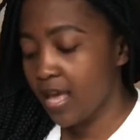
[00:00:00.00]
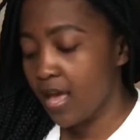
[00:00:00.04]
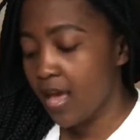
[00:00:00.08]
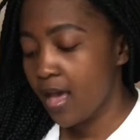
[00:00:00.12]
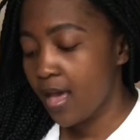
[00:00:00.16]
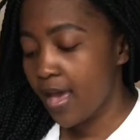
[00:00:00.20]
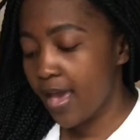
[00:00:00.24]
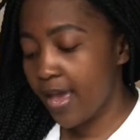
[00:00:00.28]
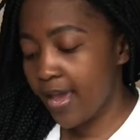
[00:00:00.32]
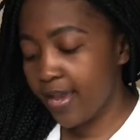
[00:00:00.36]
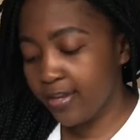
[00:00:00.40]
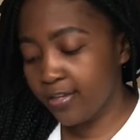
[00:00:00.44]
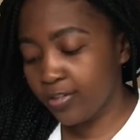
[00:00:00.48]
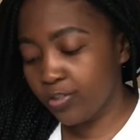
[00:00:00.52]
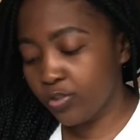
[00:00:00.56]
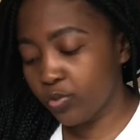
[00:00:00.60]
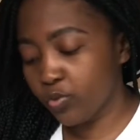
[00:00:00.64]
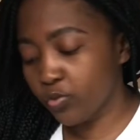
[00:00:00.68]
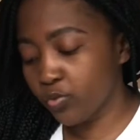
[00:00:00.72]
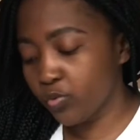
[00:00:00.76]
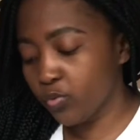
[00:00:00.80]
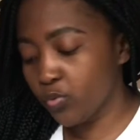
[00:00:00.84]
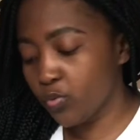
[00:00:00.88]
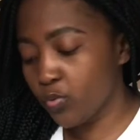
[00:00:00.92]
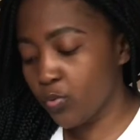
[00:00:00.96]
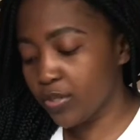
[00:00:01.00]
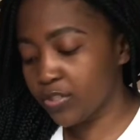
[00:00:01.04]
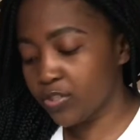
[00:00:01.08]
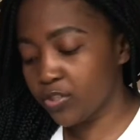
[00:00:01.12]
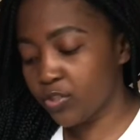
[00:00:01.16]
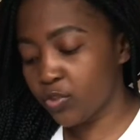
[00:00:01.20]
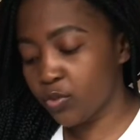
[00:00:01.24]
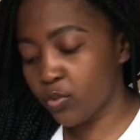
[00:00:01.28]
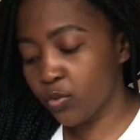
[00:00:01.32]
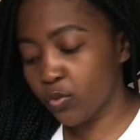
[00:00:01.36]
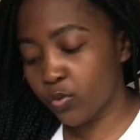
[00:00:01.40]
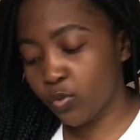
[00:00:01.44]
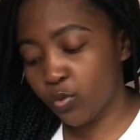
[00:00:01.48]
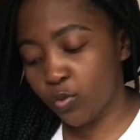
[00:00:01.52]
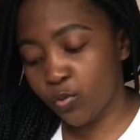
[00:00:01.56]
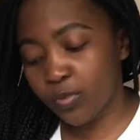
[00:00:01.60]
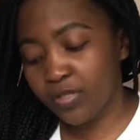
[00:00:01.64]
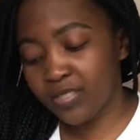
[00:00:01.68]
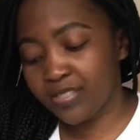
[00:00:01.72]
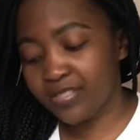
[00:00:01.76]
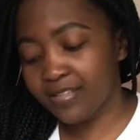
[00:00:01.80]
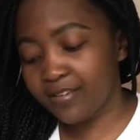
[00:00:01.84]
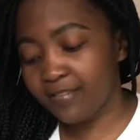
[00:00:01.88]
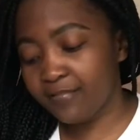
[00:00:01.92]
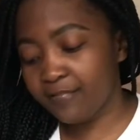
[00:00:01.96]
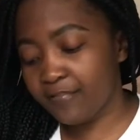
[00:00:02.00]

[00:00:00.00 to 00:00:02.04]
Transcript: hey do, what's your Twitter,